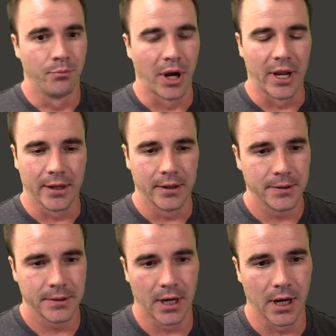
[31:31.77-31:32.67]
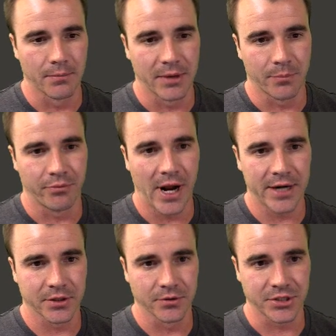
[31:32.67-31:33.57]
But in a
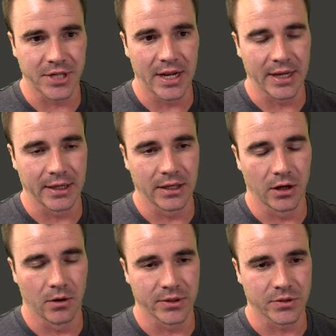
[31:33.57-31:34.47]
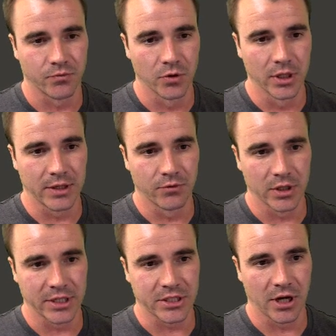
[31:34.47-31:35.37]
practical setting, you know, it's really,
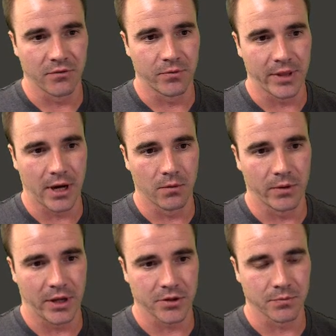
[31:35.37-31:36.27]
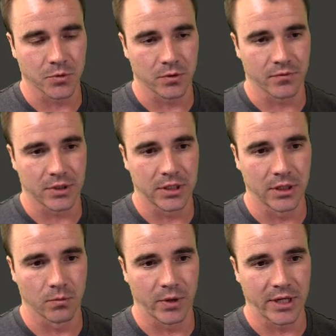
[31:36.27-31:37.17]
really tough without some sort of
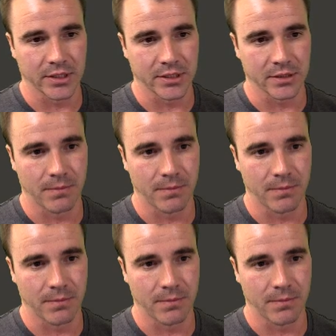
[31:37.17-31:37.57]
clear weaknesses.